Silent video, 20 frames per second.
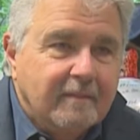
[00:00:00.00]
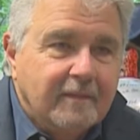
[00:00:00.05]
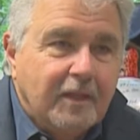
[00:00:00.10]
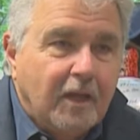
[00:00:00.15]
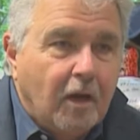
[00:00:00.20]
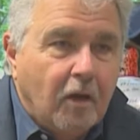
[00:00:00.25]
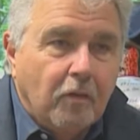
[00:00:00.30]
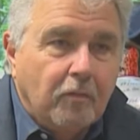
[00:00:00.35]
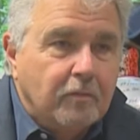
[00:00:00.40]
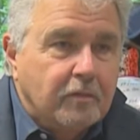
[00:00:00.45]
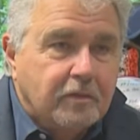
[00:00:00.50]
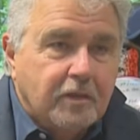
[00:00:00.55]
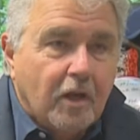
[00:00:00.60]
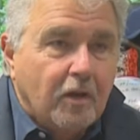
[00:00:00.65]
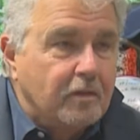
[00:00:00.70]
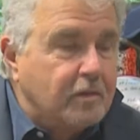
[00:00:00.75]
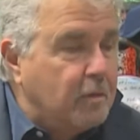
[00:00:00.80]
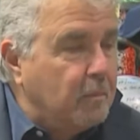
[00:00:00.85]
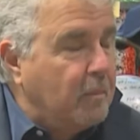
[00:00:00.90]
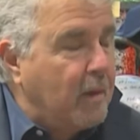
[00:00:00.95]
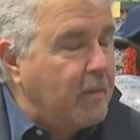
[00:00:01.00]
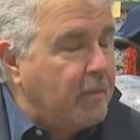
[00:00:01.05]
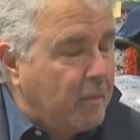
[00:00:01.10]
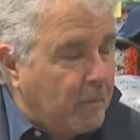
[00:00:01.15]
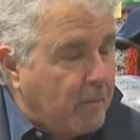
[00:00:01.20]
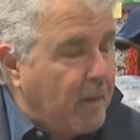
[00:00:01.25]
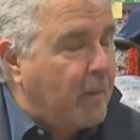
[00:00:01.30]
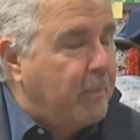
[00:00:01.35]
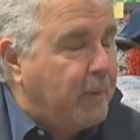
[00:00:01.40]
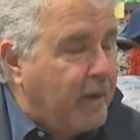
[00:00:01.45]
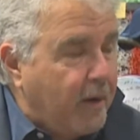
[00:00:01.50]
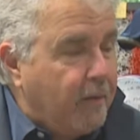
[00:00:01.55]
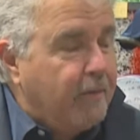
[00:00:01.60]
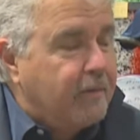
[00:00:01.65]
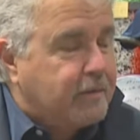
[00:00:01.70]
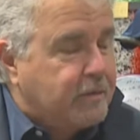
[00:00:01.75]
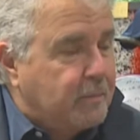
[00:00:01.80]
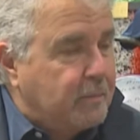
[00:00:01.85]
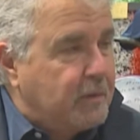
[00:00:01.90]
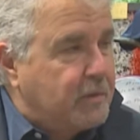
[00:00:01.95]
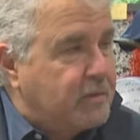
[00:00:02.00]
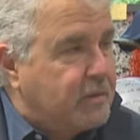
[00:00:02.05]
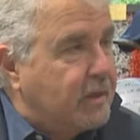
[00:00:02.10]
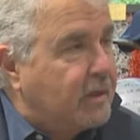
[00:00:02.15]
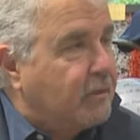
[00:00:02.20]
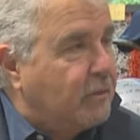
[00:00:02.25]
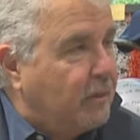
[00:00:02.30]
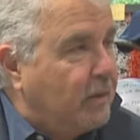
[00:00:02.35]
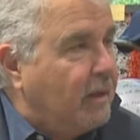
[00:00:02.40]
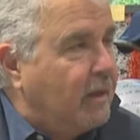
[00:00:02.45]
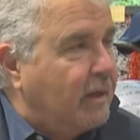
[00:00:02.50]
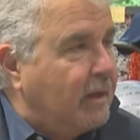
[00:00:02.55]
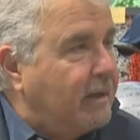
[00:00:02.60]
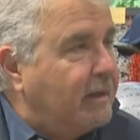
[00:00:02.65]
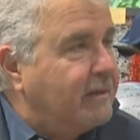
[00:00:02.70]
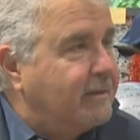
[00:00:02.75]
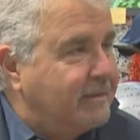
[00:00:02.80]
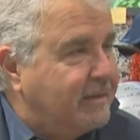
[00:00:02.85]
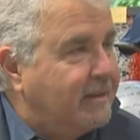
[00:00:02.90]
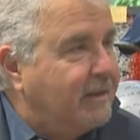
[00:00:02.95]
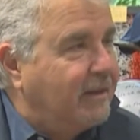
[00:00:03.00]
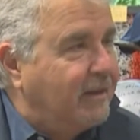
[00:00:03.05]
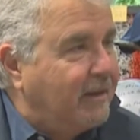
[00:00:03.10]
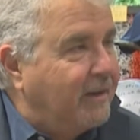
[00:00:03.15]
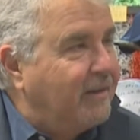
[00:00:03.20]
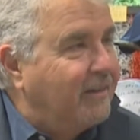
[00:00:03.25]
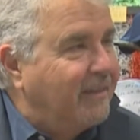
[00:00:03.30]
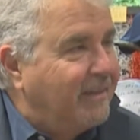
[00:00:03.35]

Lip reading: you know, songs about, they're my parents' music, really, you know.